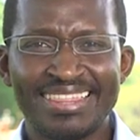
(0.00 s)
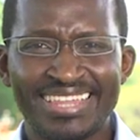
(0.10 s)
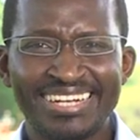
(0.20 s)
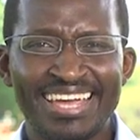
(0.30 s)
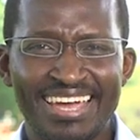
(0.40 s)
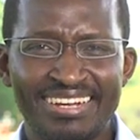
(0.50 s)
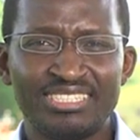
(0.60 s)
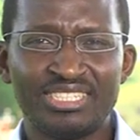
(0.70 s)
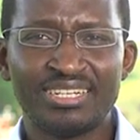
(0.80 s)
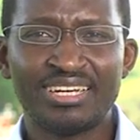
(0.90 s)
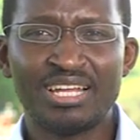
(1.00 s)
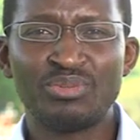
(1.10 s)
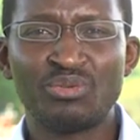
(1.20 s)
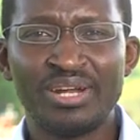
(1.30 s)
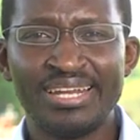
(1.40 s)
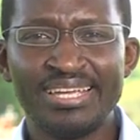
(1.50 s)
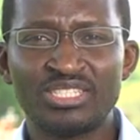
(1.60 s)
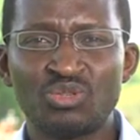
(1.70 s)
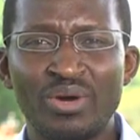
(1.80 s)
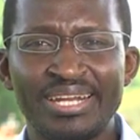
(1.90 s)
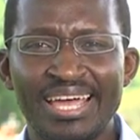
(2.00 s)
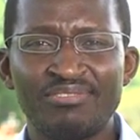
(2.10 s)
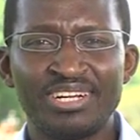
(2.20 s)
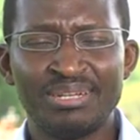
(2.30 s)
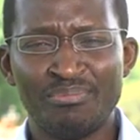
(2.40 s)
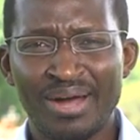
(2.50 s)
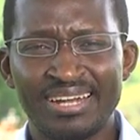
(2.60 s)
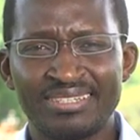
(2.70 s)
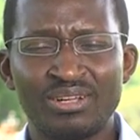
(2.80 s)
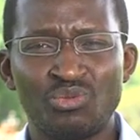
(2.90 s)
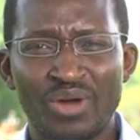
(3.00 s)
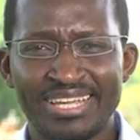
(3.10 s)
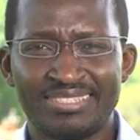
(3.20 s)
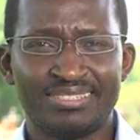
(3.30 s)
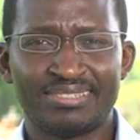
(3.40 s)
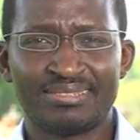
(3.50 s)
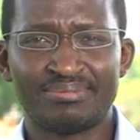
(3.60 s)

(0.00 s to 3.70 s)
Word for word: that energy can be released whenever demand rises.